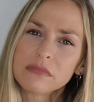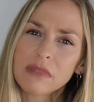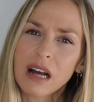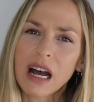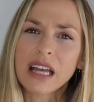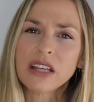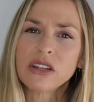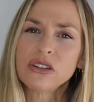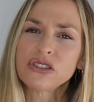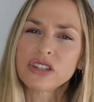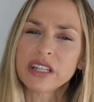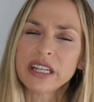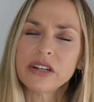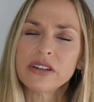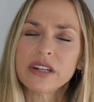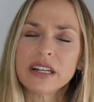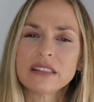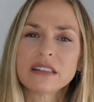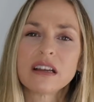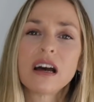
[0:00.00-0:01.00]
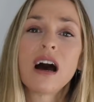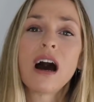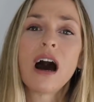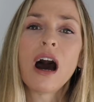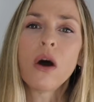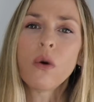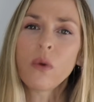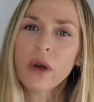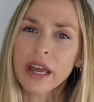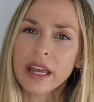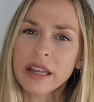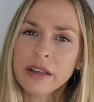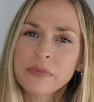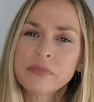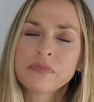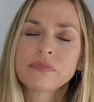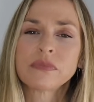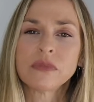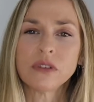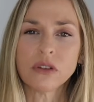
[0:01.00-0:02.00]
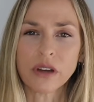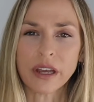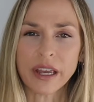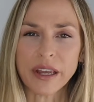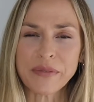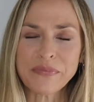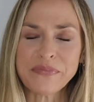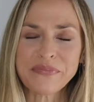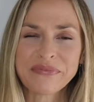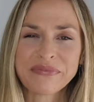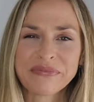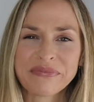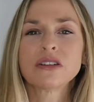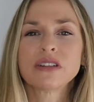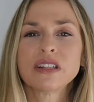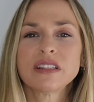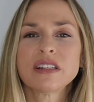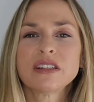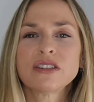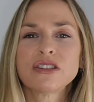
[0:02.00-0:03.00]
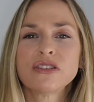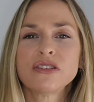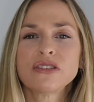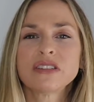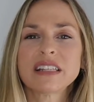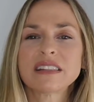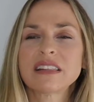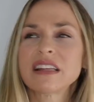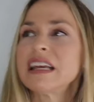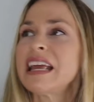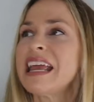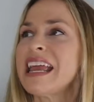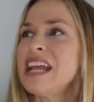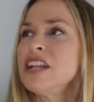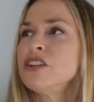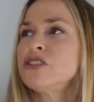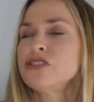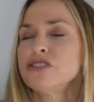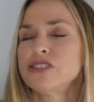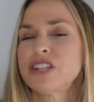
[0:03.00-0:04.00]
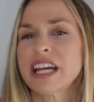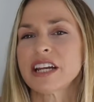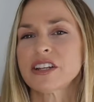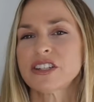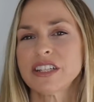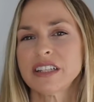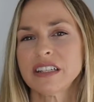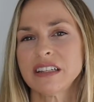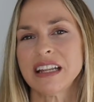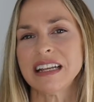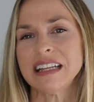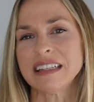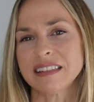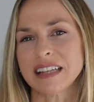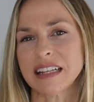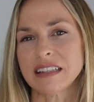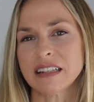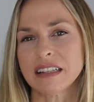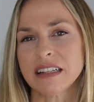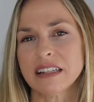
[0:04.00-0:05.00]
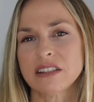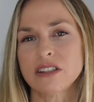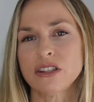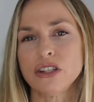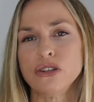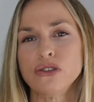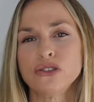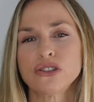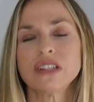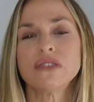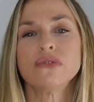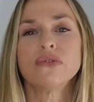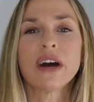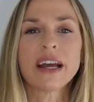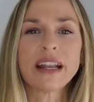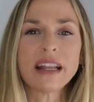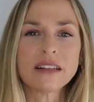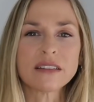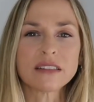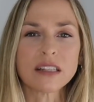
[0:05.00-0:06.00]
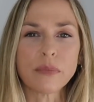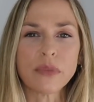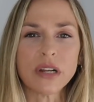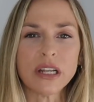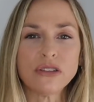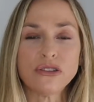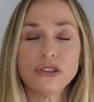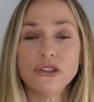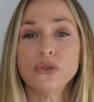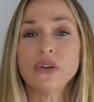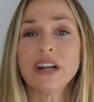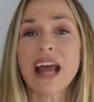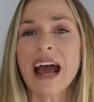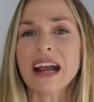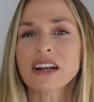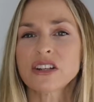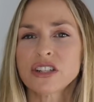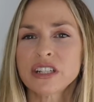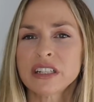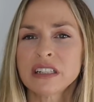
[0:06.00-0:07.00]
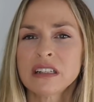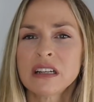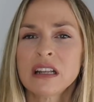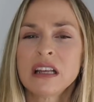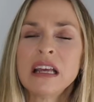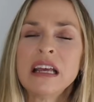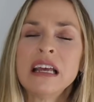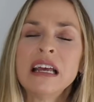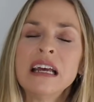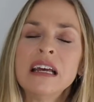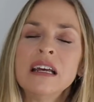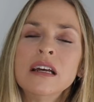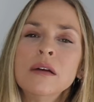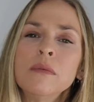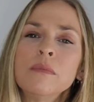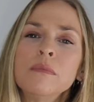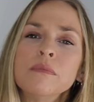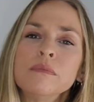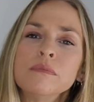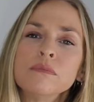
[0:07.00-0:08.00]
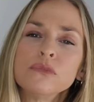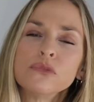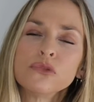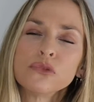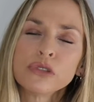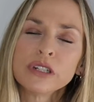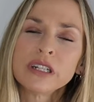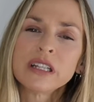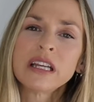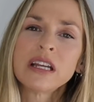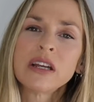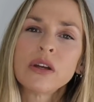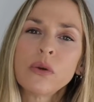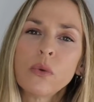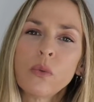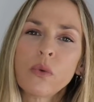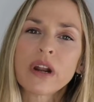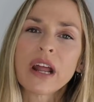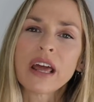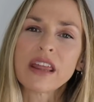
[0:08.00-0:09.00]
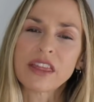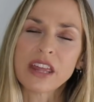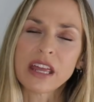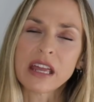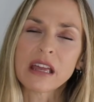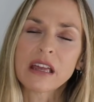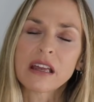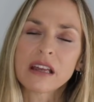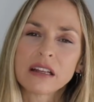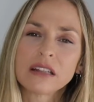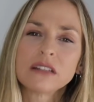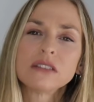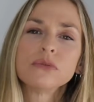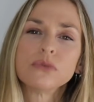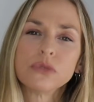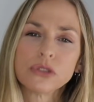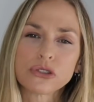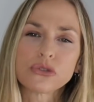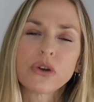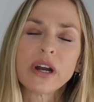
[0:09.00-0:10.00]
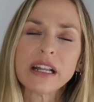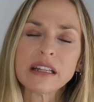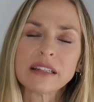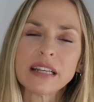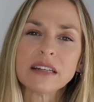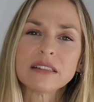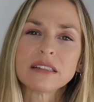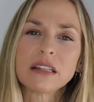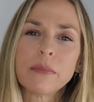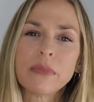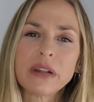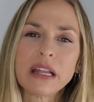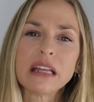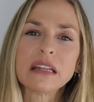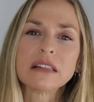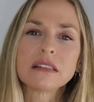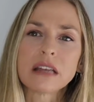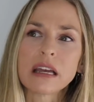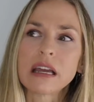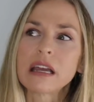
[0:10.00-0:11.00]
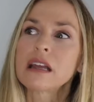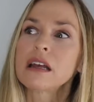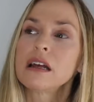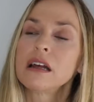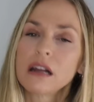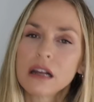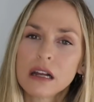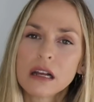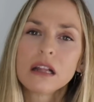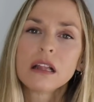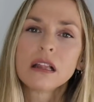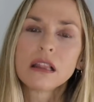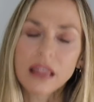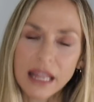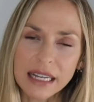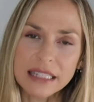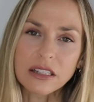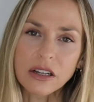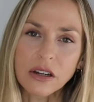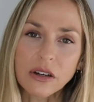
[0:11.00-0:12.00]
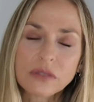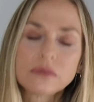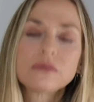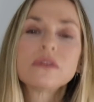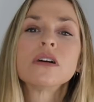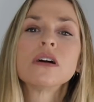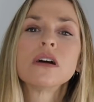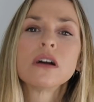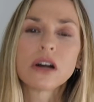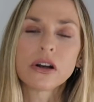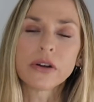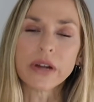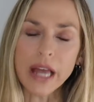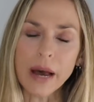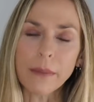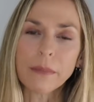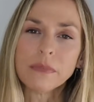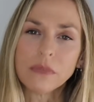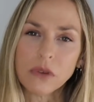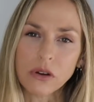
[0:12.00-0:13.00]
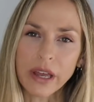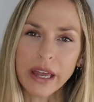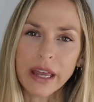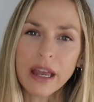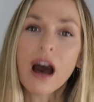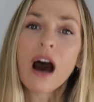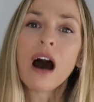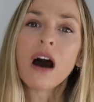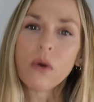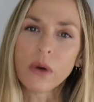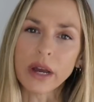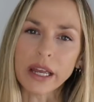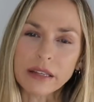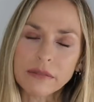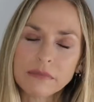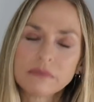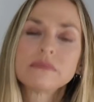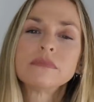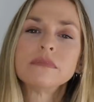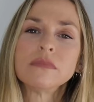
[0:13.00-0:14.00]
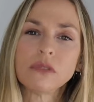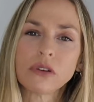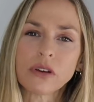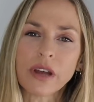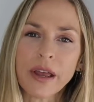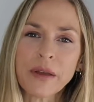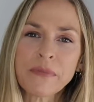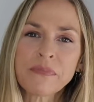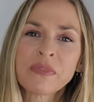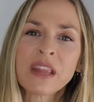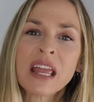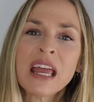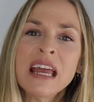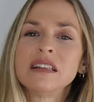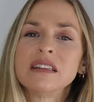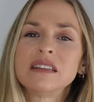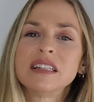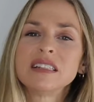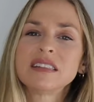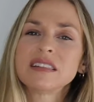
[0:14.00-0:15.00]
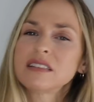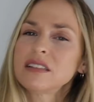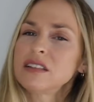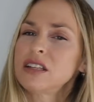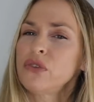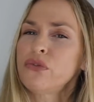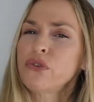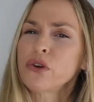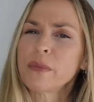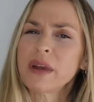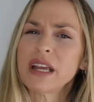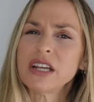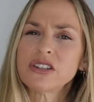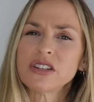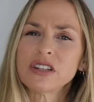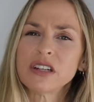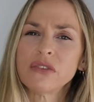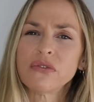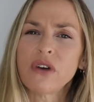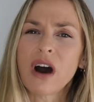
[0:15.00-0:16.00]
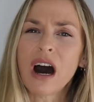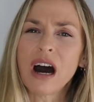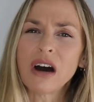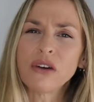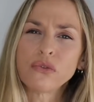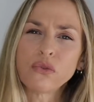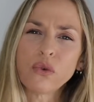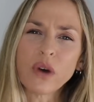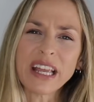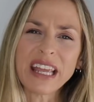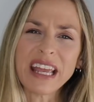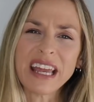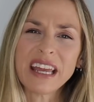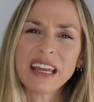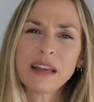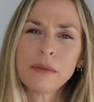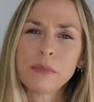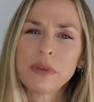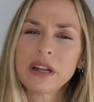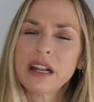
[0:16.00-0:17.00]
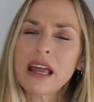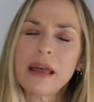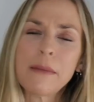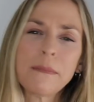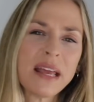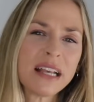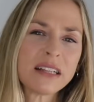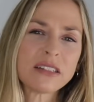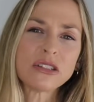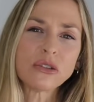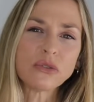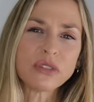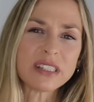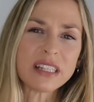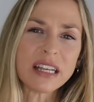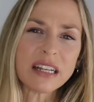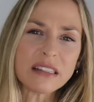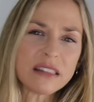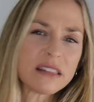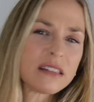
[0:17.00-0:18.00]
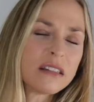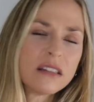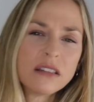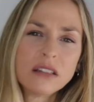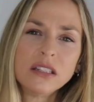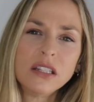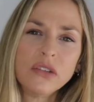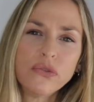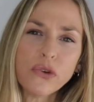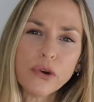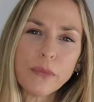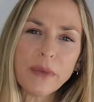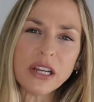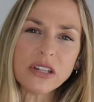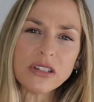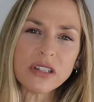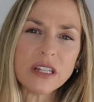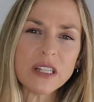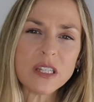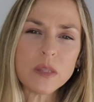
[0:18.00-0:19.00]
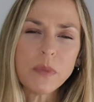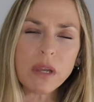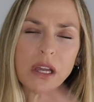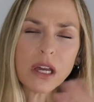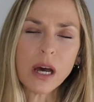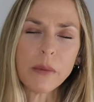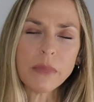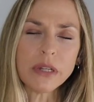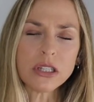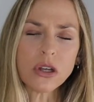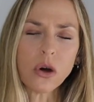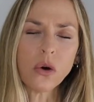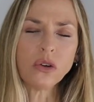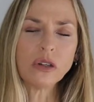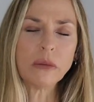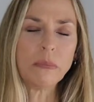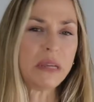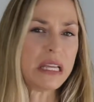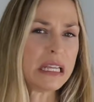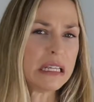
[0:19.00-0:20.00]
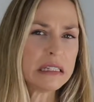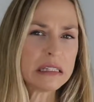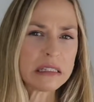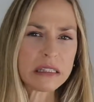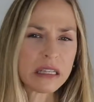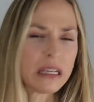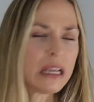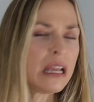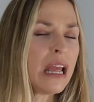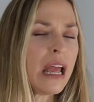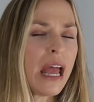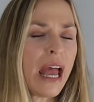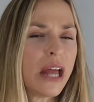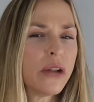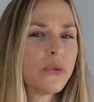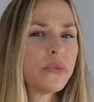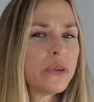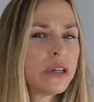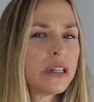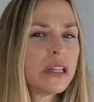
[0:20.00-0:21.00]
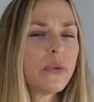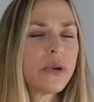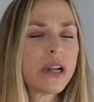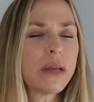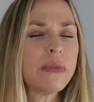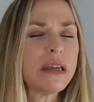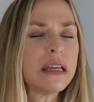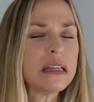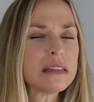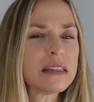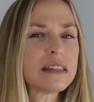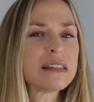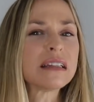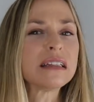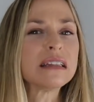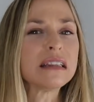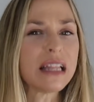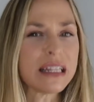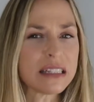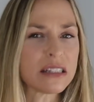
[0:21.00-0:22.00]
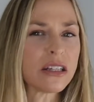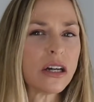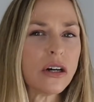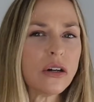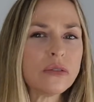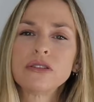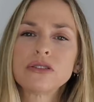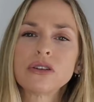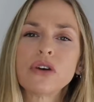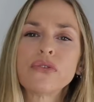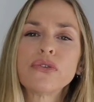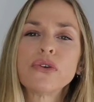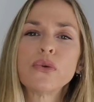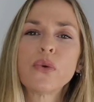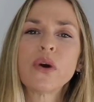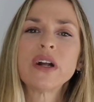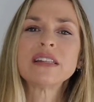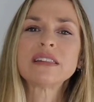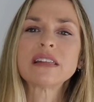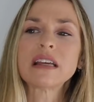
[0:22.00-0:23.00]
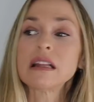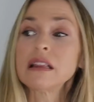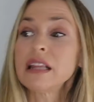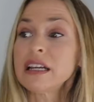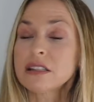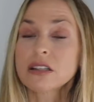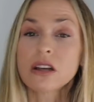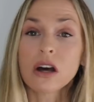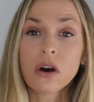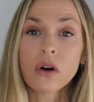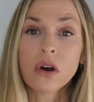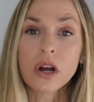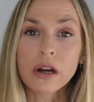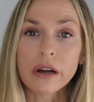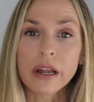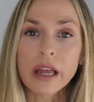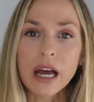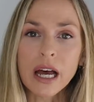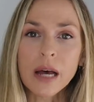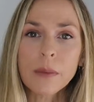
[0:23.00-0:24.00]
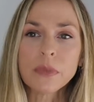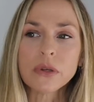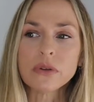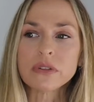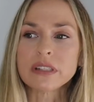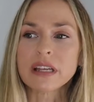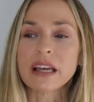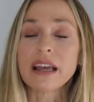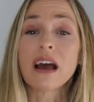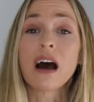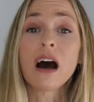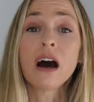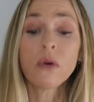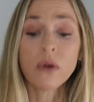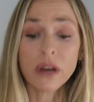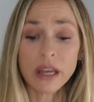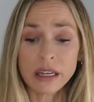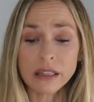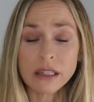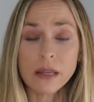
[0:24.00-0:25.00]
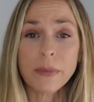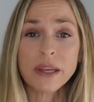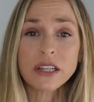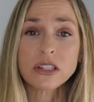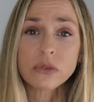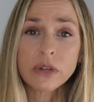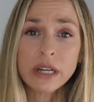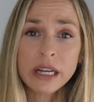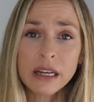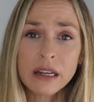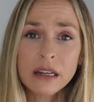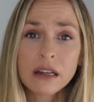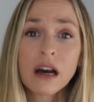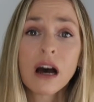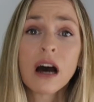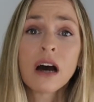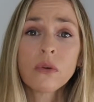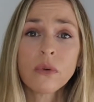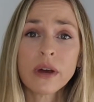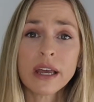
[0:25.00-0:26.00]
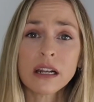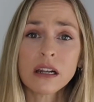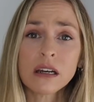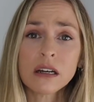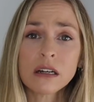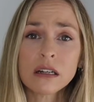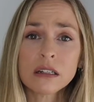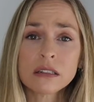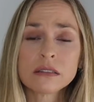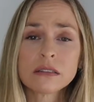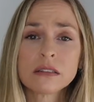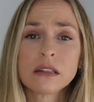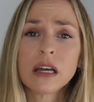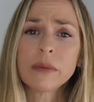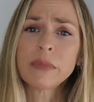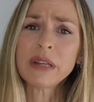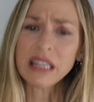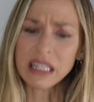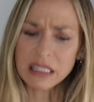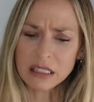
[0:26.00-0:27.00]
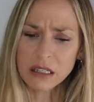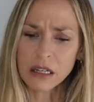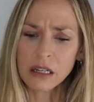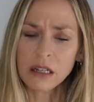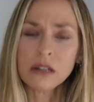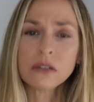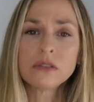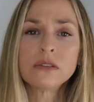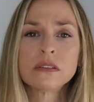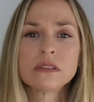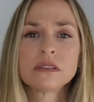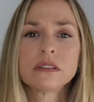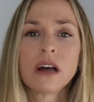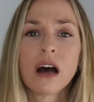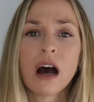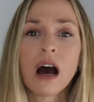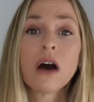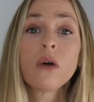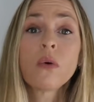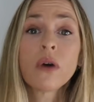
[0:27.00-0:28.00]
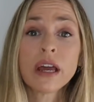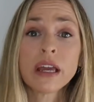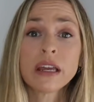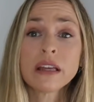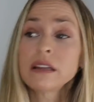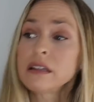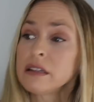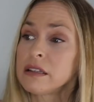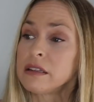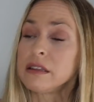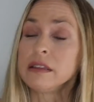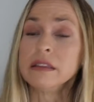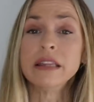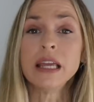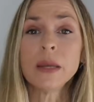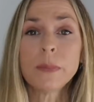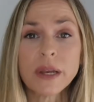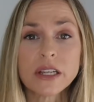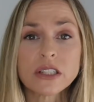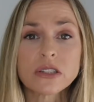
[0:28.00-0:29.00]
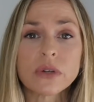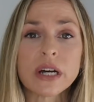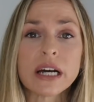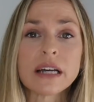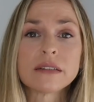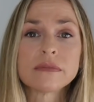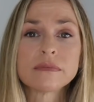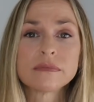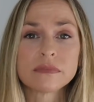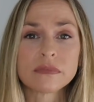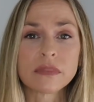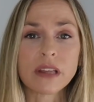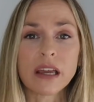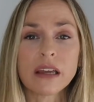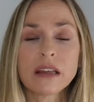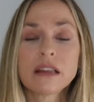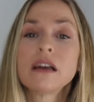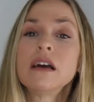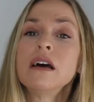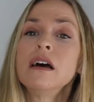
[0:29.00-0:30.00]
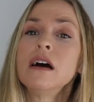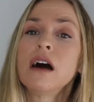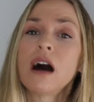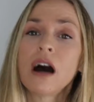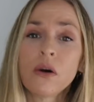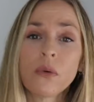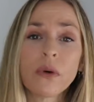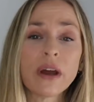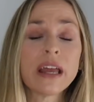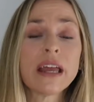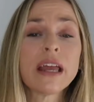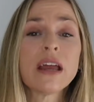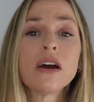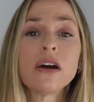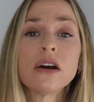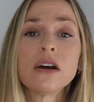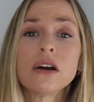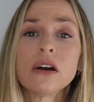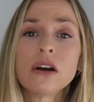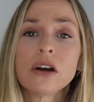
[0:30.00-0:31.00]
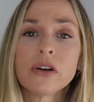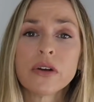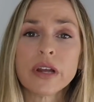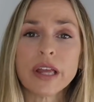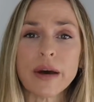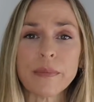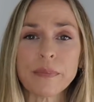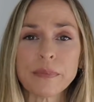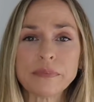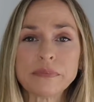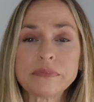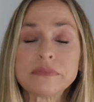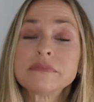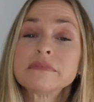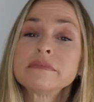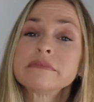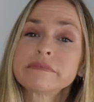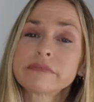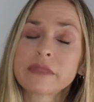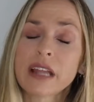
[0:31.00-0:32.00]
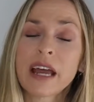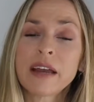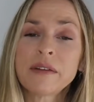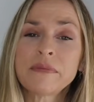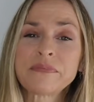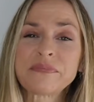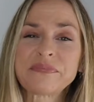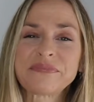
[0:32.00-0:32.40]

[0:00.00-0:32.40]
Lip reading: I usually hear it as envoyer, okay? So this is used as an interjection in a sentence, usually inviting somebody to do an action. Really, what I think we're trying to tell somebody is like, let's go, hurry up, okay? Envoyer, okay? This is a deformation of envoyer, but it makes no sense, the deformation. It's become its own beast. And really what it means, it's let's go. So if you want to say, let's go, hurry up, you would say, envoyer, dépêche-toi, envoyer là. I mean, let's go. Envoyer, dépêche-toi, okay? Envoyer, hurry up, okay?